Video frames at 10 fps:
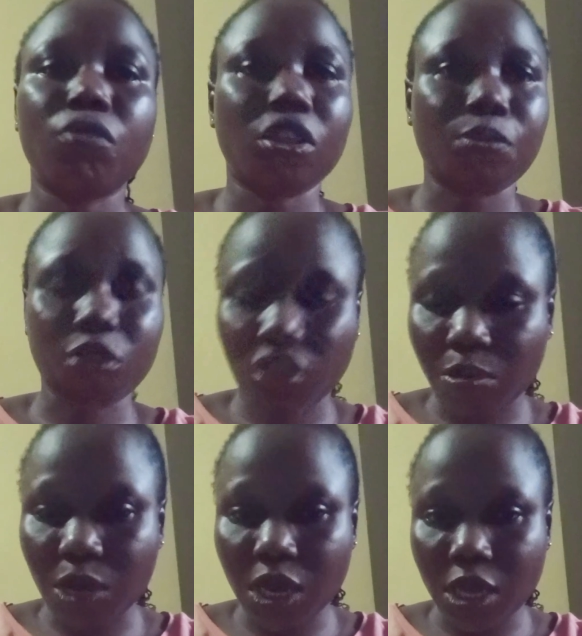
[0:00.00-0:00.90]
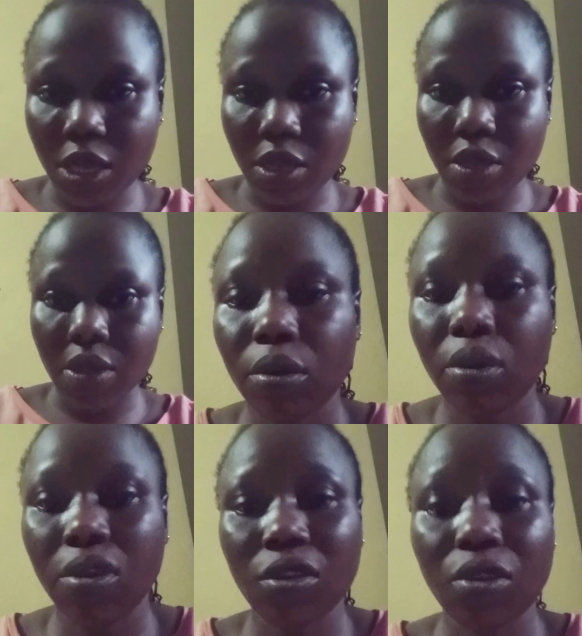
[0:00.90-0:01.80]
responsibilities.
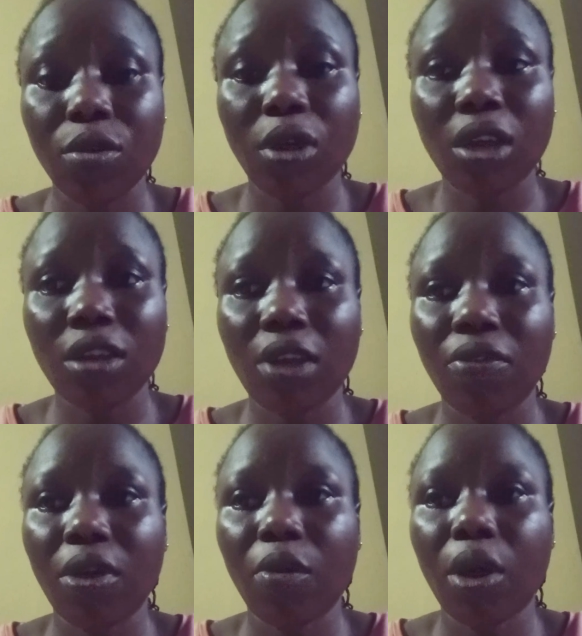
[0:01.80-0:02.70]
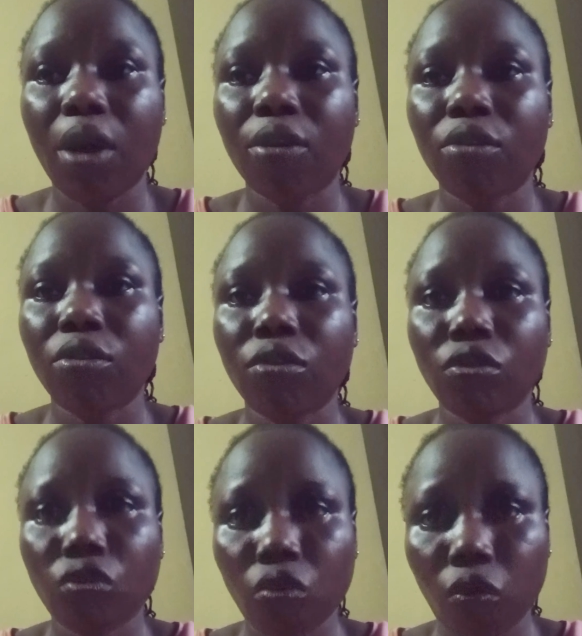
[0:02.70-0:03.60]
This is the knowledge I've acquired
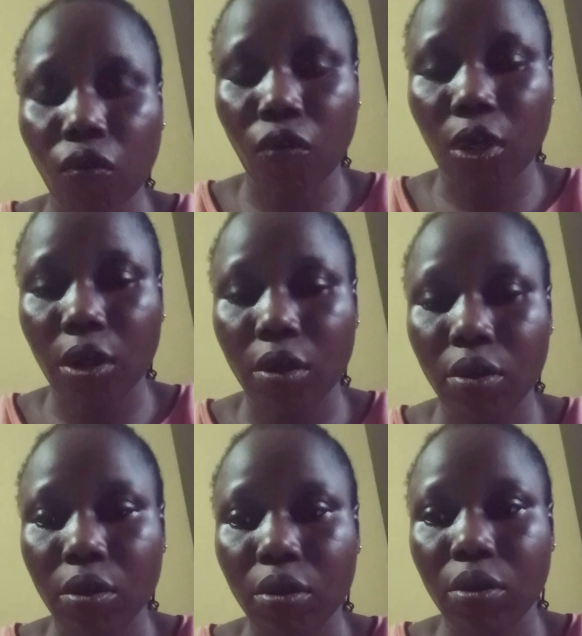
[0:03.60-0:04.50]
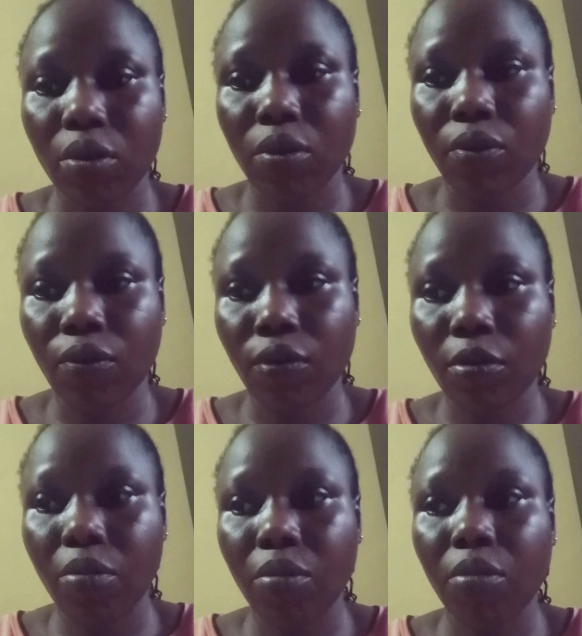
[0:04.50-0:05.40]
so far
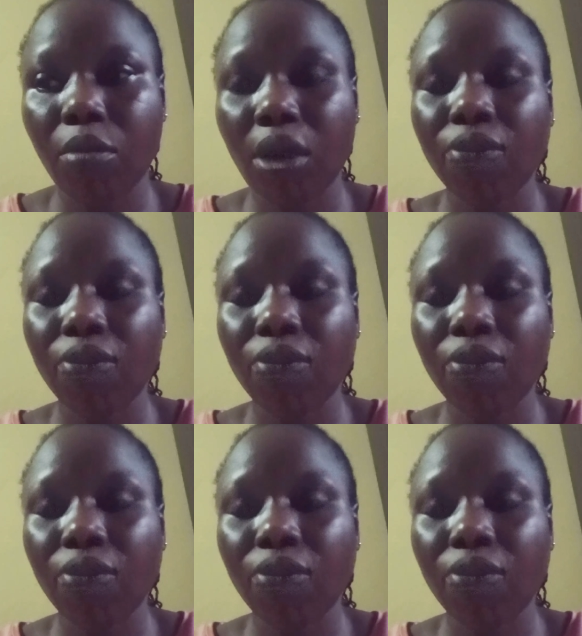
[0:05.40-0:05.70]
from my